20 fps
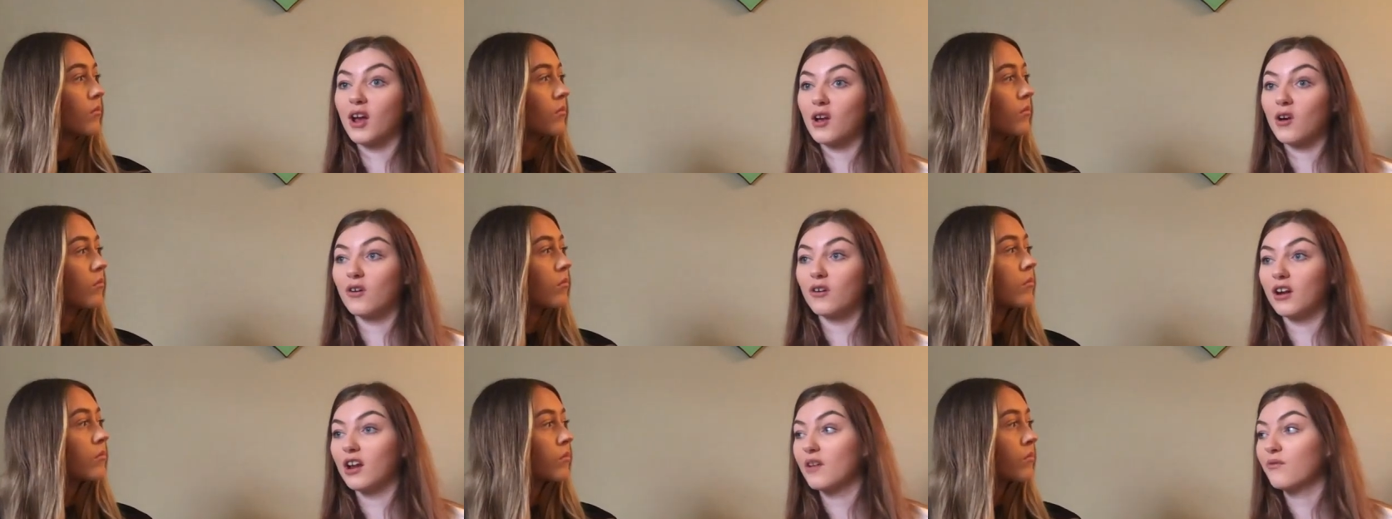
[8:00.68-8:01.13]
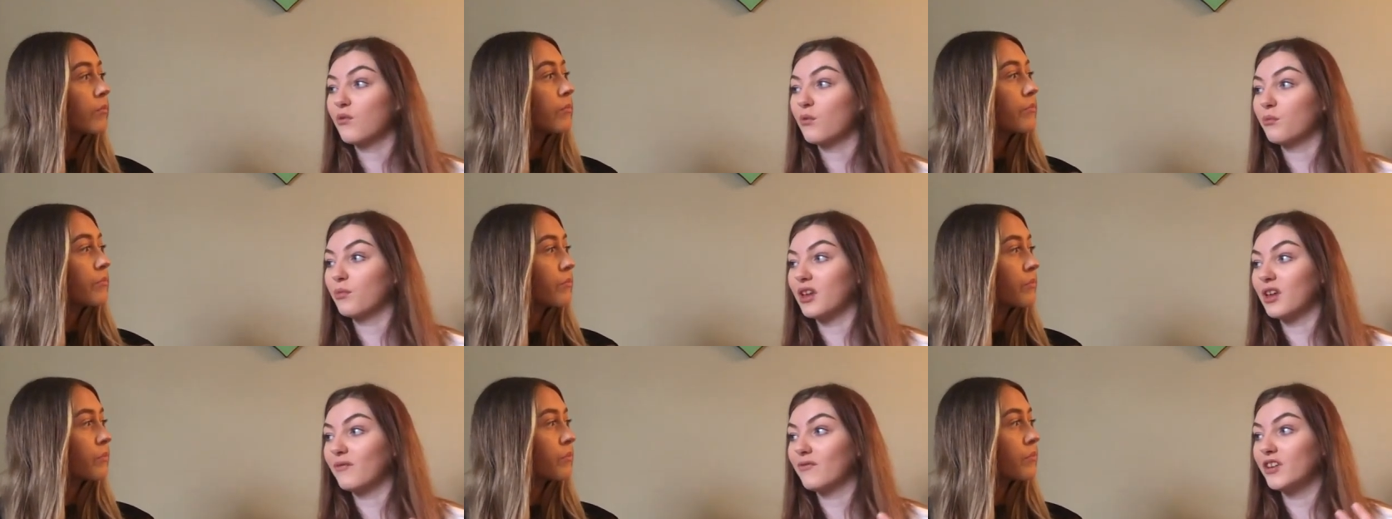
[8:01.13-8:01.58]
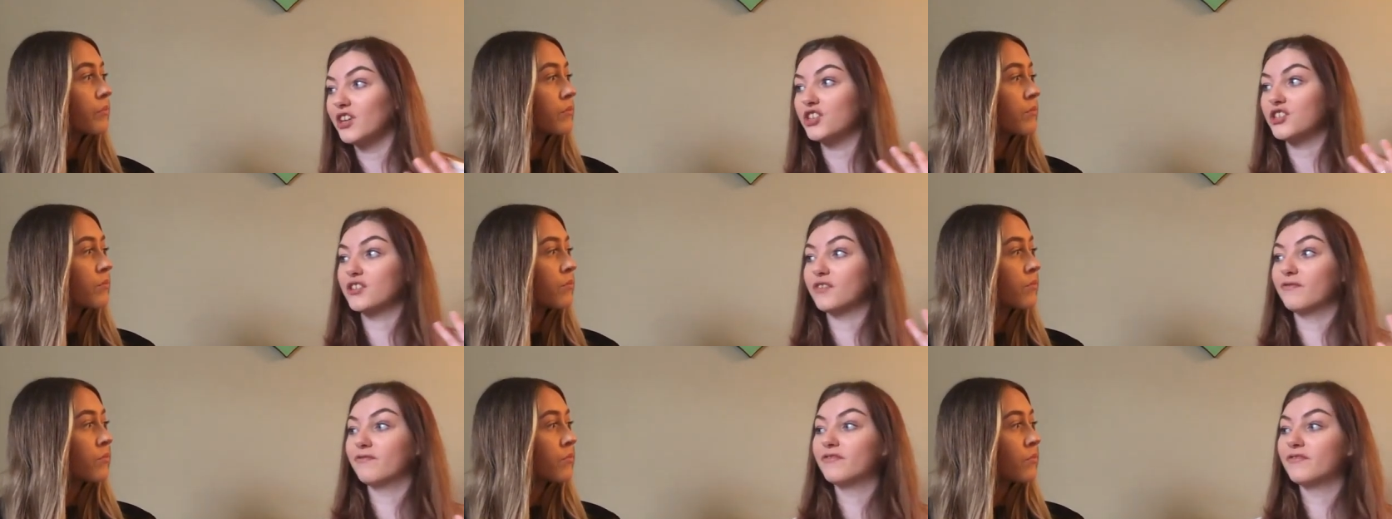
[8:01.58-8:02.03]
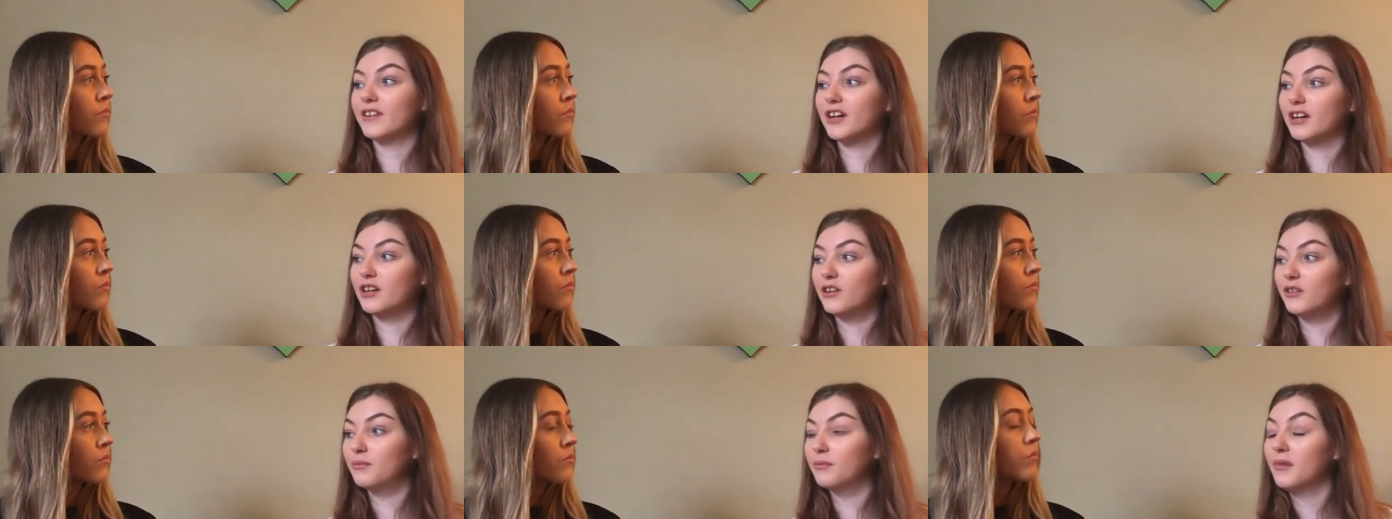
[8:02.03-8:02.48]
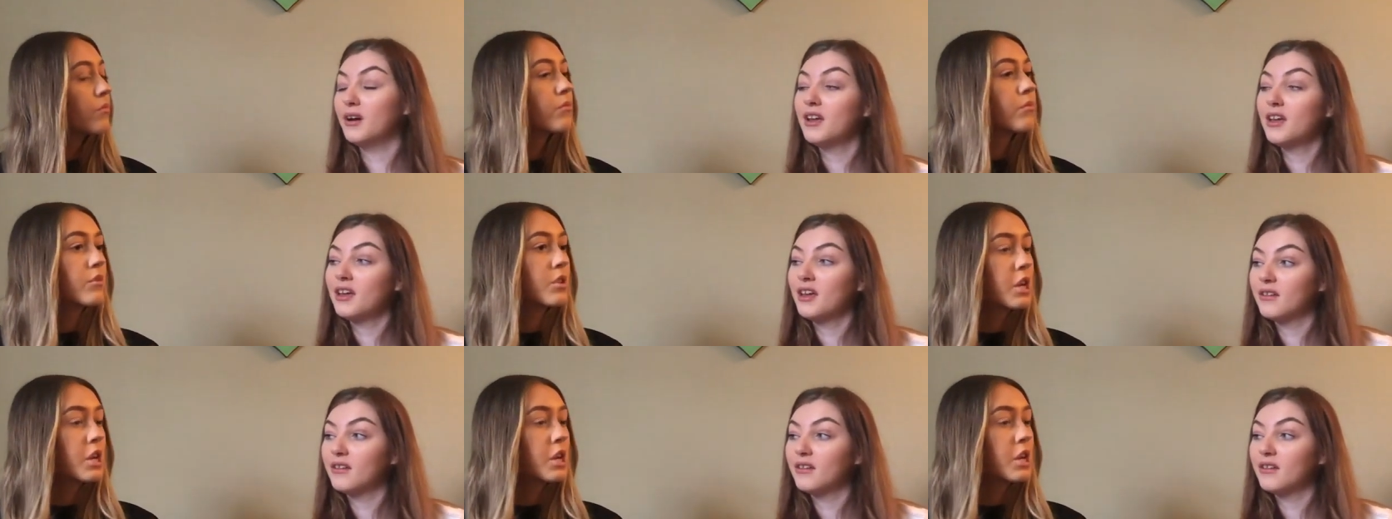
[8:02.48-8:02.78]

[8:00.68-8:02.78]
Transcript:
Speaker 1: iconic from mm. being featured in film,